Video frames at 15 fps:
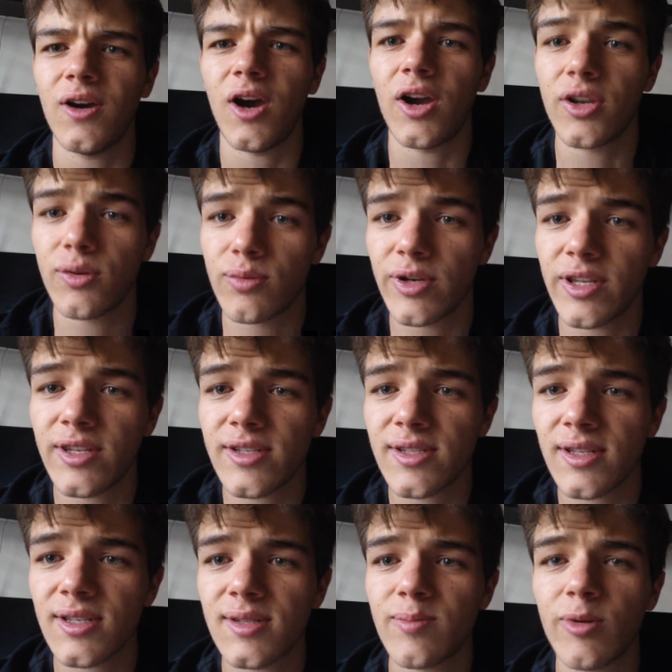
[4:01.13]
Are you really
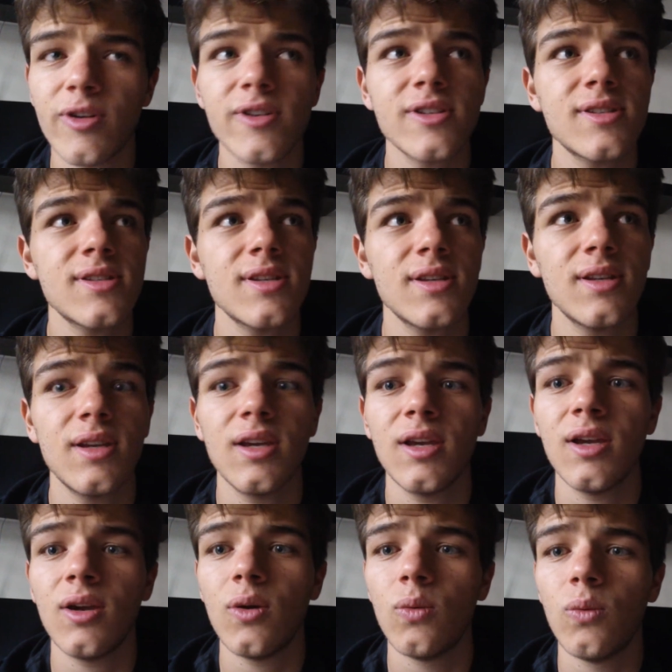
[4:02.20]
seeing spirits?
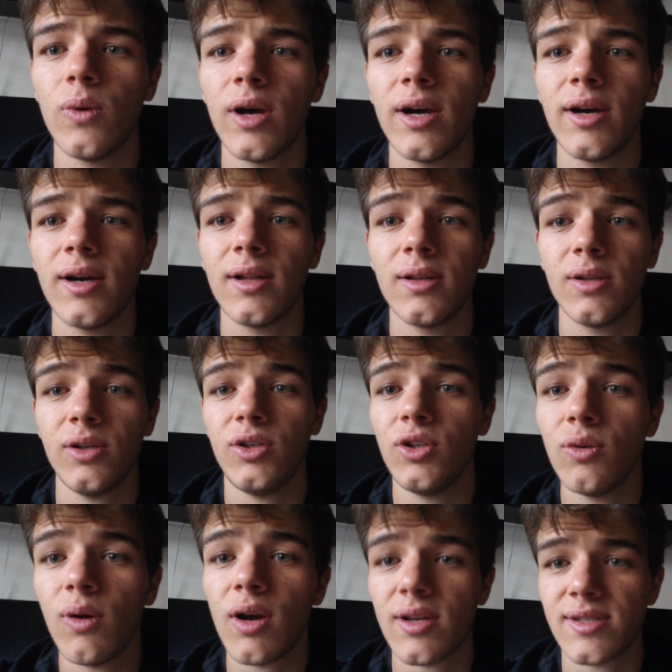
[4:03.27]
Well,
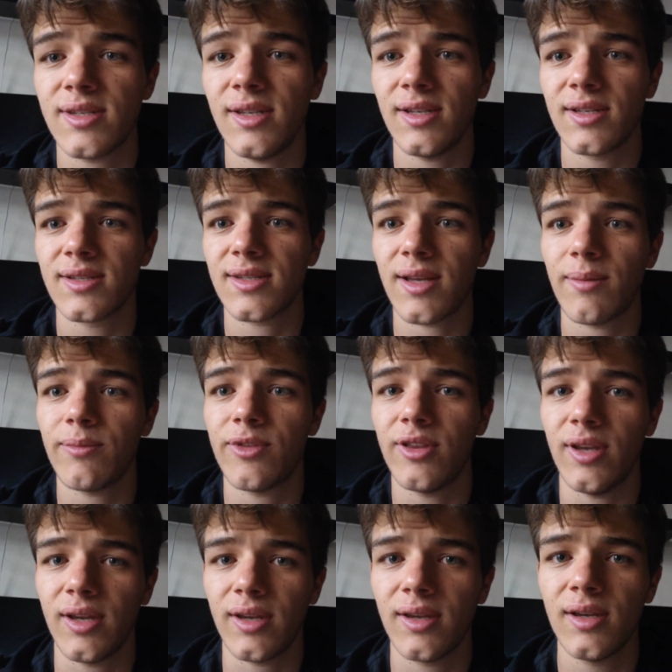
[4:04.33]
you are seeing
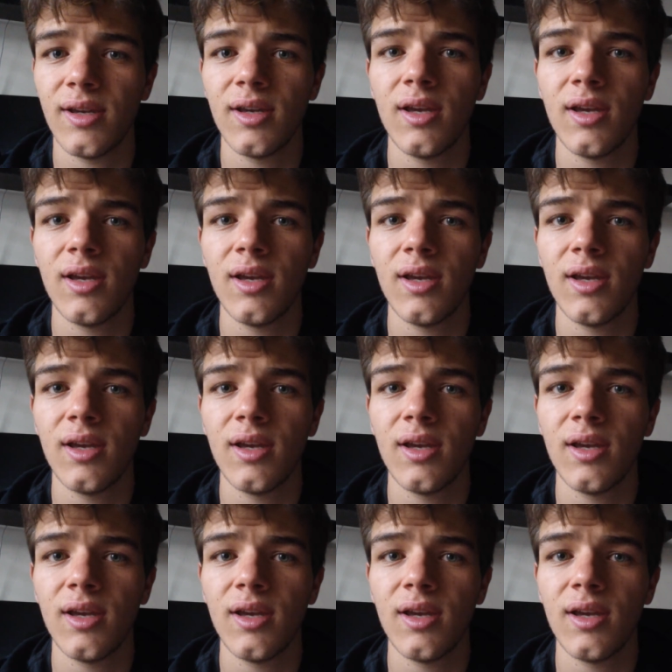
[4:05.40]
something.